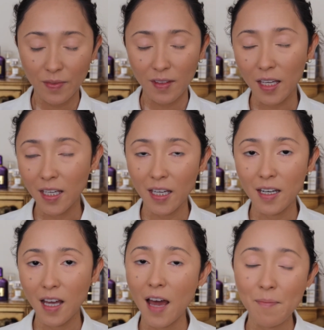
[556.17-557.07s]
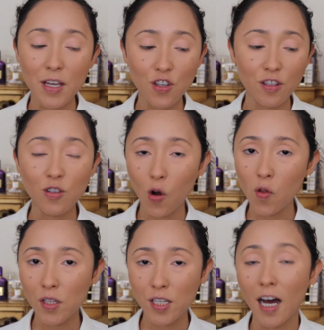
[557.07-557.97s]
Again, I mention this all
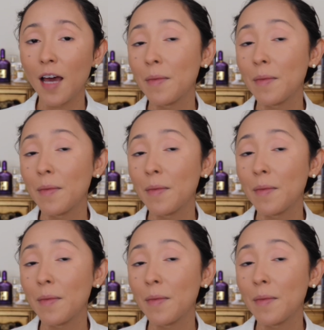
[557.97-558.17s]
the time.